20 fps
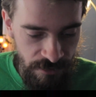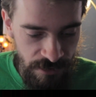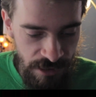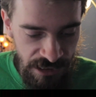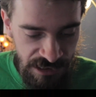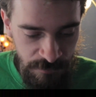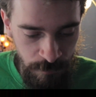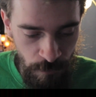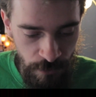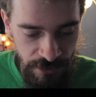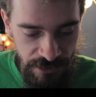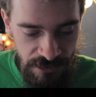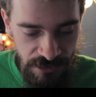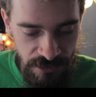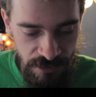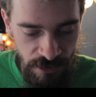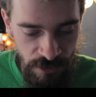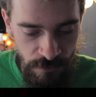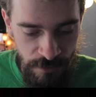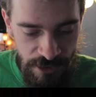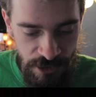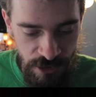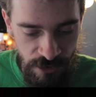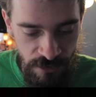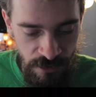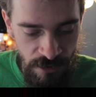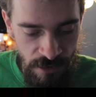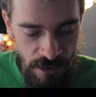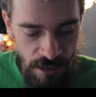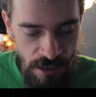exploits a
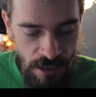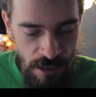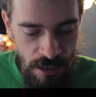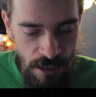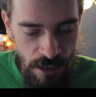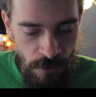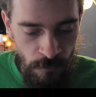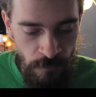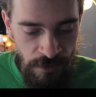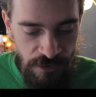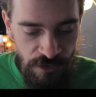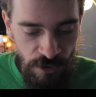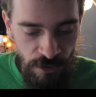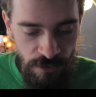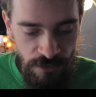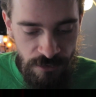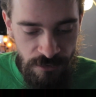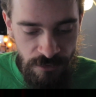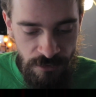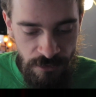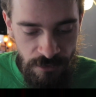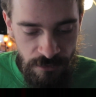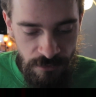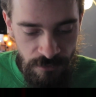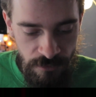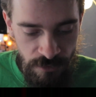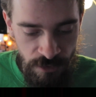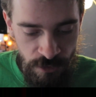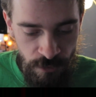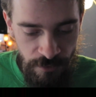creature, return
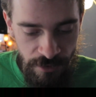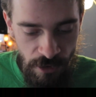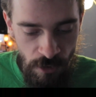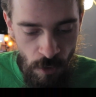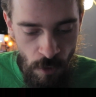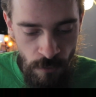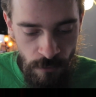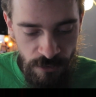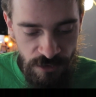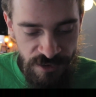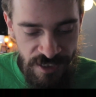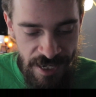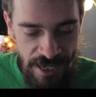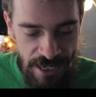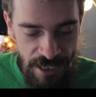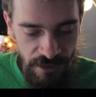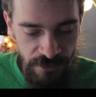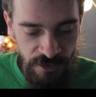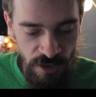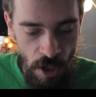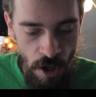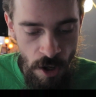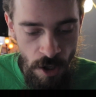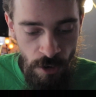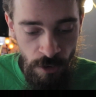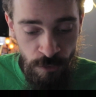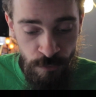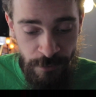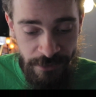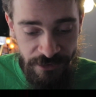to their owner's hands
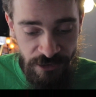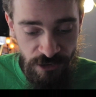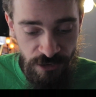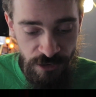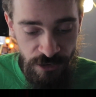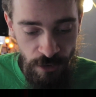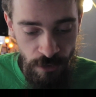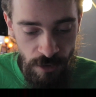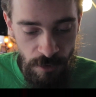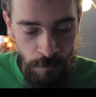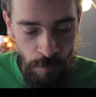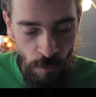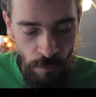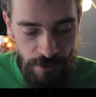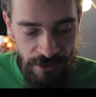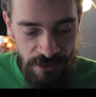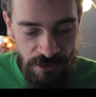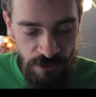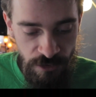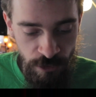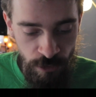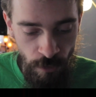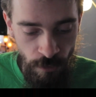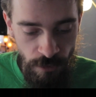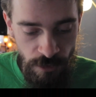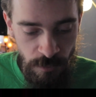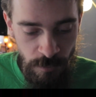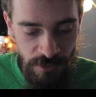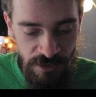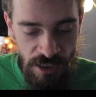all creatures your opponent
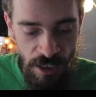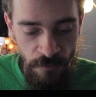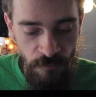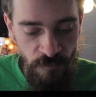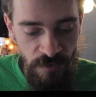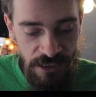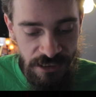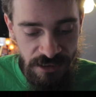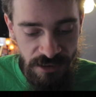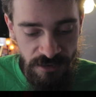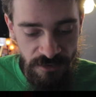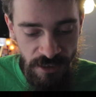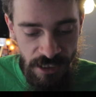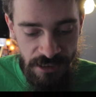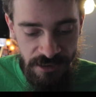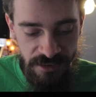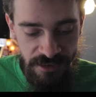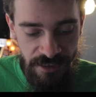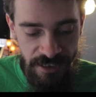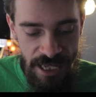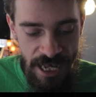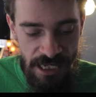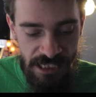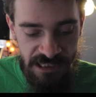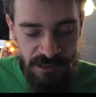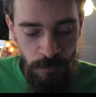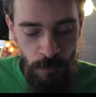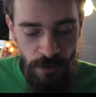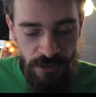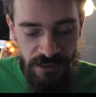controls with toughness less than the
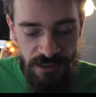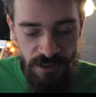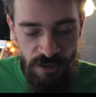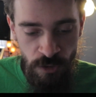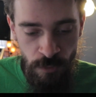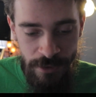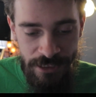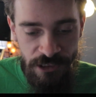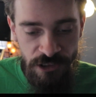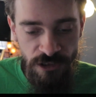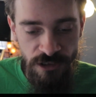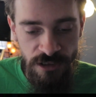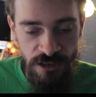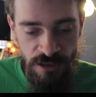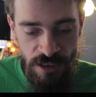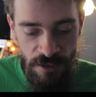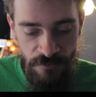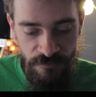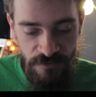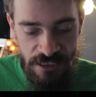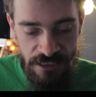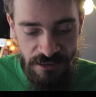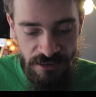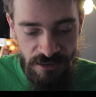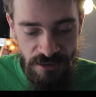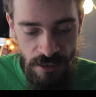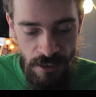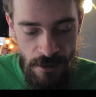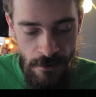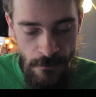exploited creature's toughness.